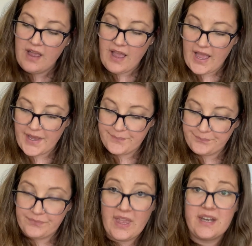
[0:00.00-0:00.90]

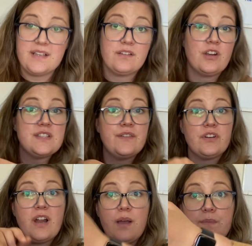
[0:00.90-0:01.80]
And it goes over your
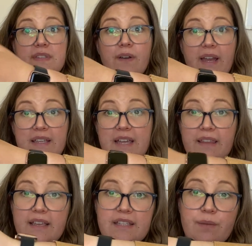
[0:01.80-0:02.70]
arm, so I can take
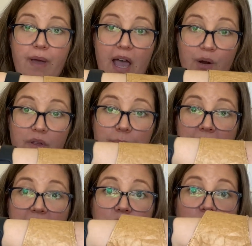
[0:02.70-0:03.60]
that to the park with
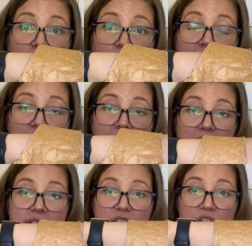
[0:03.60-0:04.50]
me or wherever
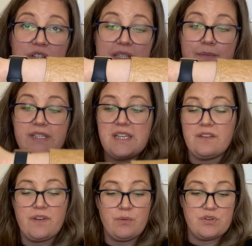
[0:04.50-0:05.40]
to do some knitting
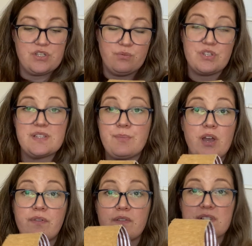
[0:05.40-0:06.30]
if I want to, which is
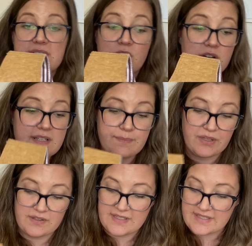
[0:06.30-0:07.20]
perfect for socks
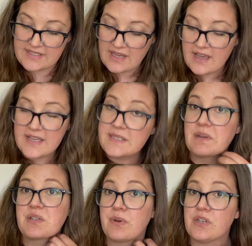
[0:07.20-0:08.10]
because
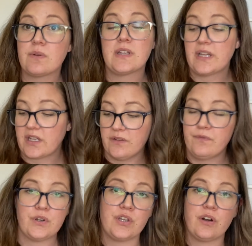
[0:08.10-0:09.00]
especially when you're doing the leg and the
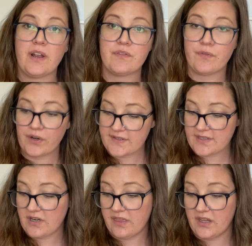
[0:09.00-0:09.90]
foot, you don't have to focus on
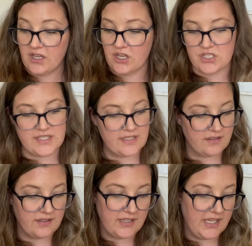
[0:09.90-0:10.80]
anything. You can just
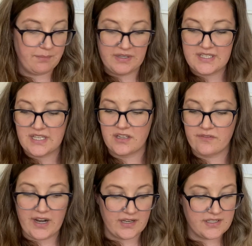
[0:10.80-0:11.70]
keep knitting it
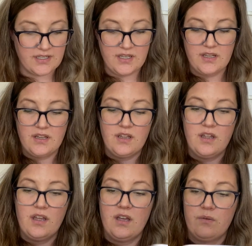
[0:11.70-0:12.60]
around,
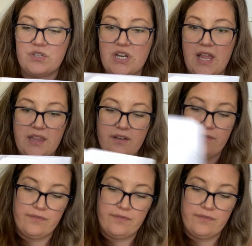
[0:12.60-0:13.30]
which I love.